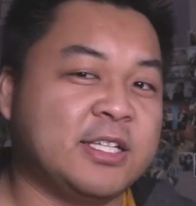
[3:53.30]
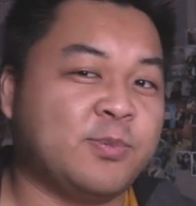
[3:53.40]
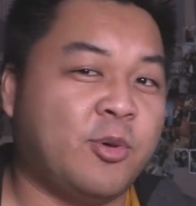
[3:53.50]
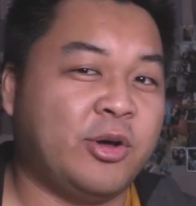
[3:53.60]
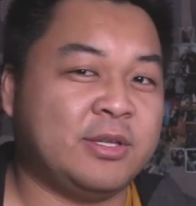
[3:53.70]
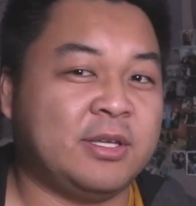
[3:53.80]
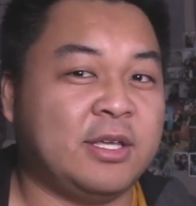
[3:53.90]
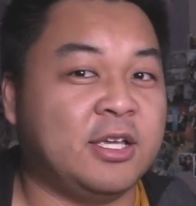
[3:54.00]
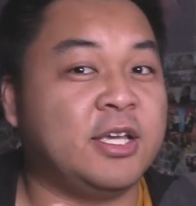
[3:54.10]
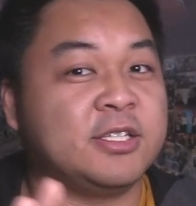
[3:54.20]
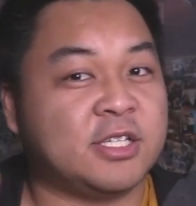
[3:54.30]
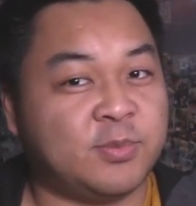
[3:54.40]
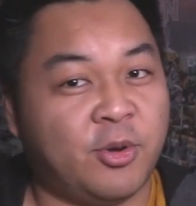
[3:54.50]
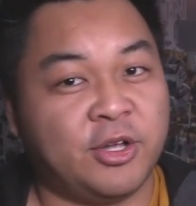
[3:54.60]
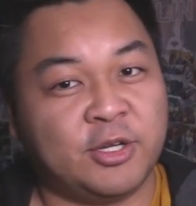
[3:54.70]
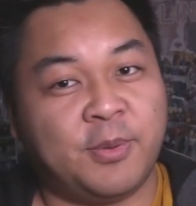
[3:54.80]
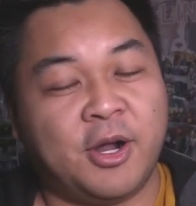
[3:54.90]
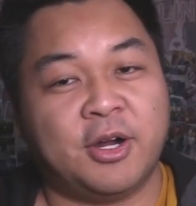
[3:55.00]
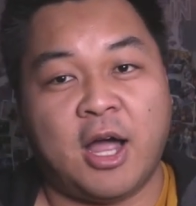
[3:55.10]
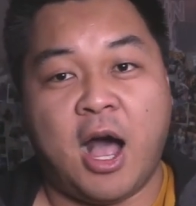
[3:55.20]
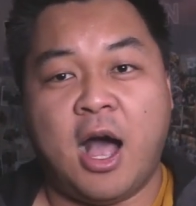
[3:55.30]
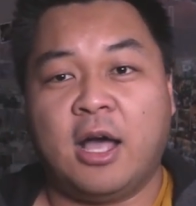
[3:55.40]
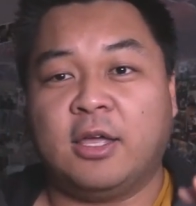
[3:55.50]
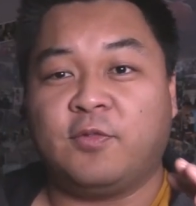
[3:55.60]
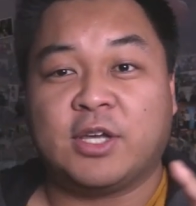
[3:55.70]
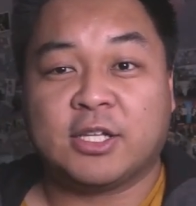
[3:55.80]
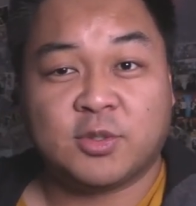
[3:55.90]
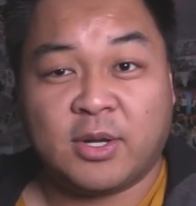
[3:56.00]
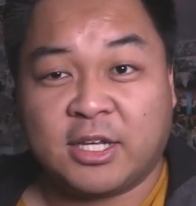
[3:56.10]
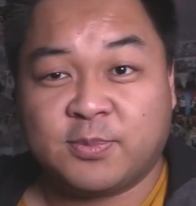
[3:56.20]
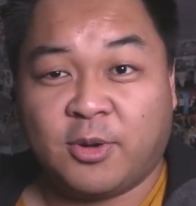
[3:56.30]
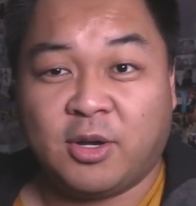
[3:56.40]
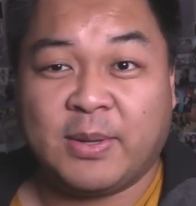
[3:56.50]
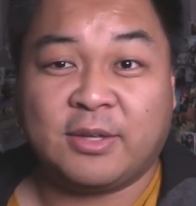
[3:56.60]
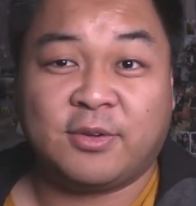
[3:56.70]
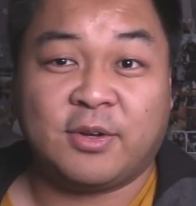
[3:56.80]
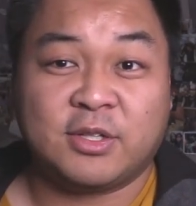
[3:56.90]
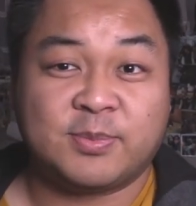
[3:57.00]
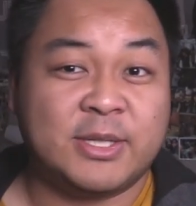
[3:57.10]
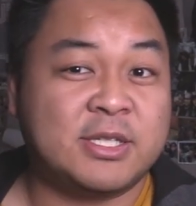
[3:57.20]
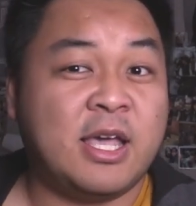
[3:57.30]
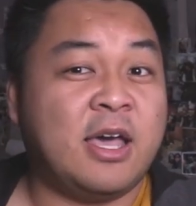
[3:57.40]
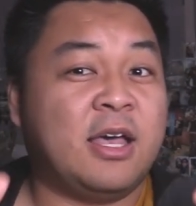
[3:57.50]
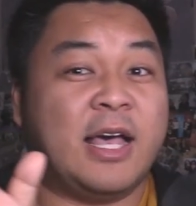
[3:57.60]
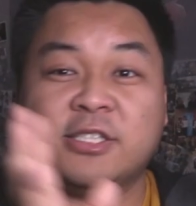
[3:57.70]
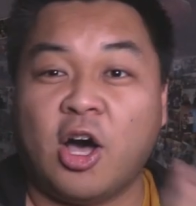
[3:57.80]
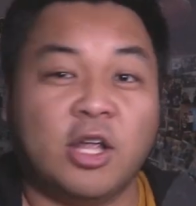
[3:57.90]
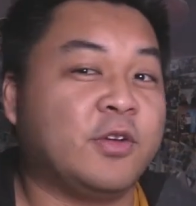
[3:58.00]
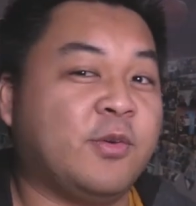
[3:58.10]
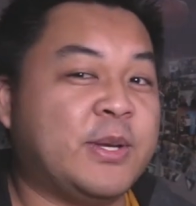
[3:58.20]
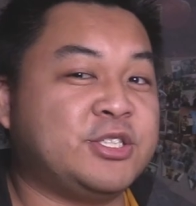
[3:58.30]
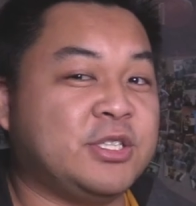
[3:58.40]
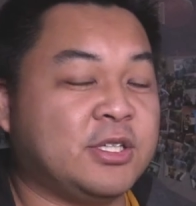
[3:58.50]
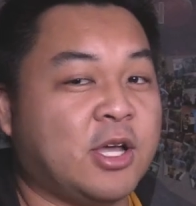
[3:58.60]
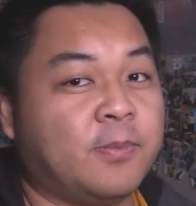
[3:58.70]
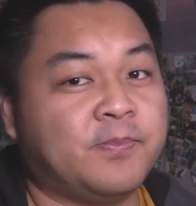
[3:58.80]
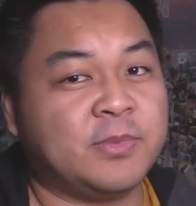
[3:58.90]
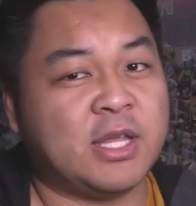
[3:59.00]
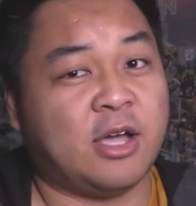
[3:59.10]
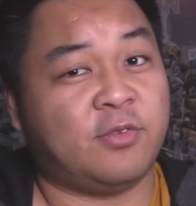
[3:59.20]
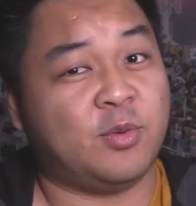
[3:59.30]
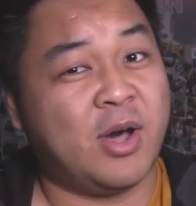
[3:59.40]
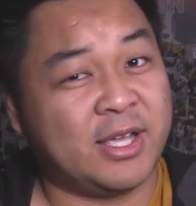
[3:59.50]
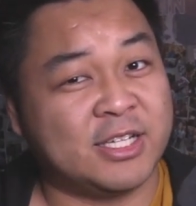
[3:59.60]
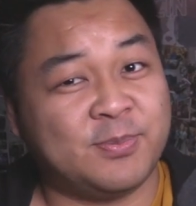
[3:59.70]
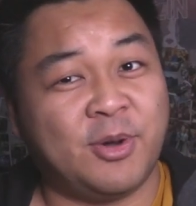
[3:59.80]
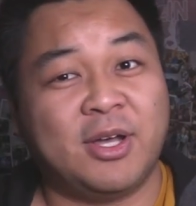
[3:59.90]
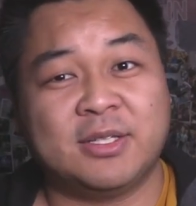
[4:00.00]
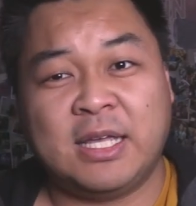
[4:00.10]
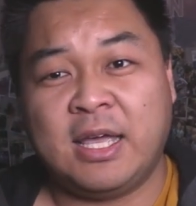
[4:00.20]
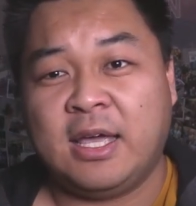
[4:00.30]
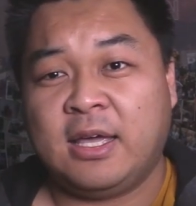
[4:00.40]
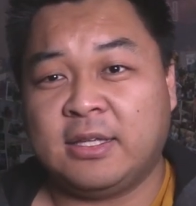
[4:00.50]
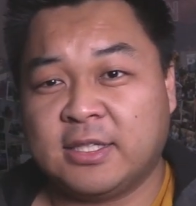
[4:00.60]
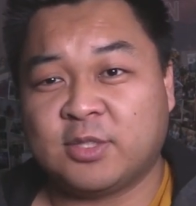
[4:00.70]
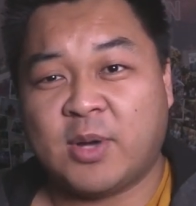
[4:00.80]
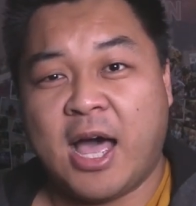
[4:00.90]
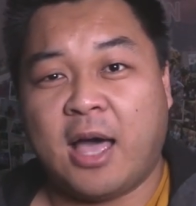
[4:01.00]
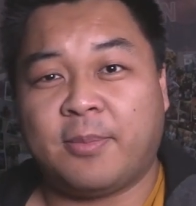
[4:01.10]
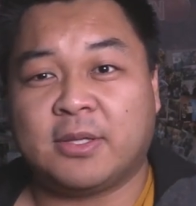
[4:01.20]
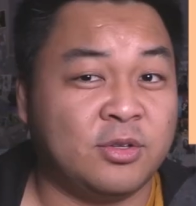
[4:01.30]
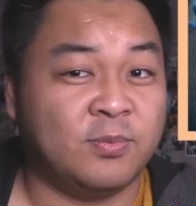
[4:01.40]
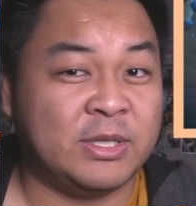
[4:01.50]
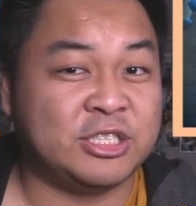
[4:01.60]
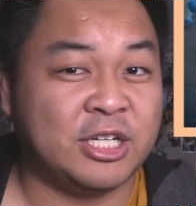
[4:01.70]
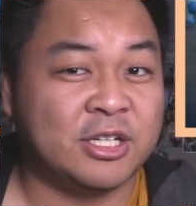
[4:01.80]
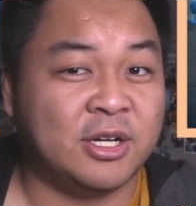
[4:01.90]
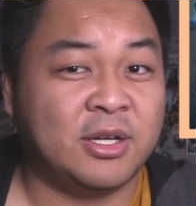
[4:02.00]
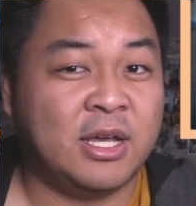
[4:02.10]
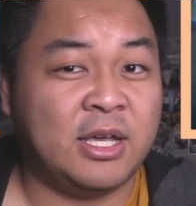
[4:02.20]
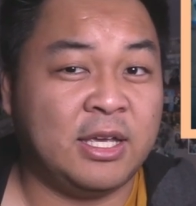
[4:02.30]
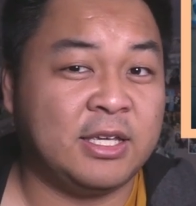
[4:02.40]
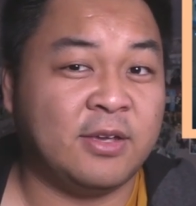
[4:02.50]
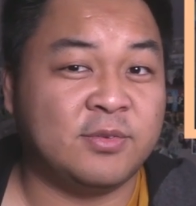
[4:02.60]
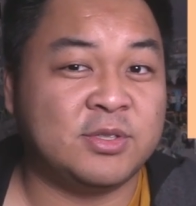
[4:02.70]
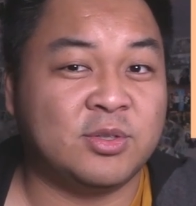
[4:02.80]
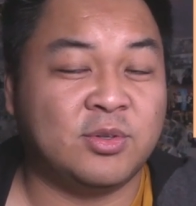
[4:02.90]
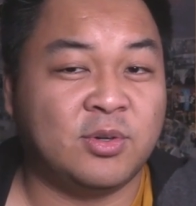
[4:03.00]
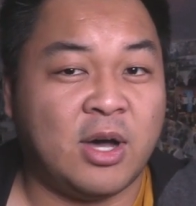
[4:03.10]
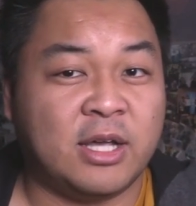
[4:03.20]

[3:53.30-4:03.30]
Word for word: this point, it is a spoiler part. If you guys don't want to get spoiled by Christmas, that's all information you need to know. Now, if you want to get spoiled, this is what happens. You meet Jingle, he gives you